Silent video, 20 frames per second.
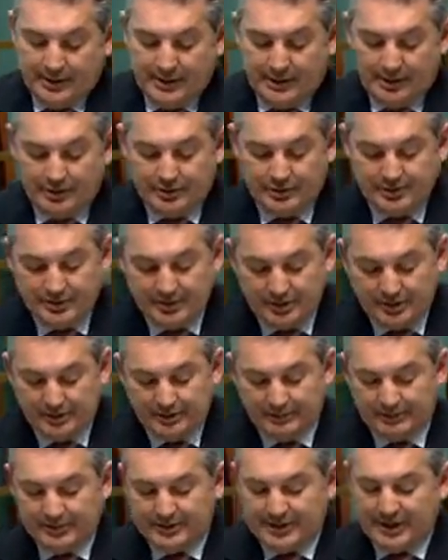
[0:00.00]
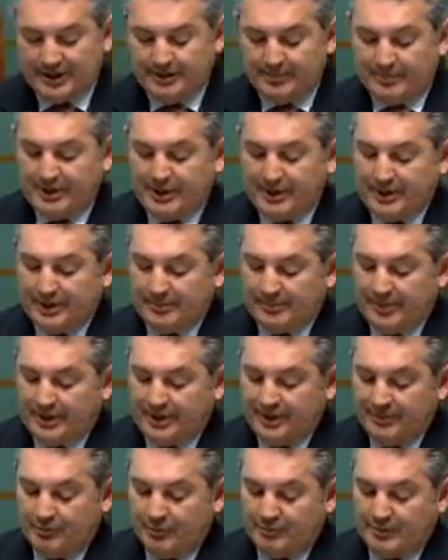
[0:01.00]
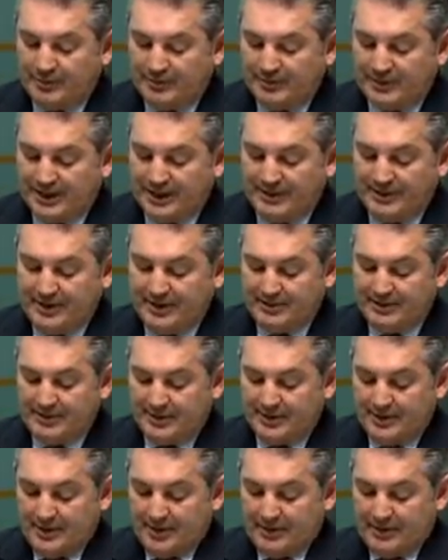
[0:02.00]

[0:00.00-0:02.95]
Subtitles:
Eligibility for dad and partner pay will be the same as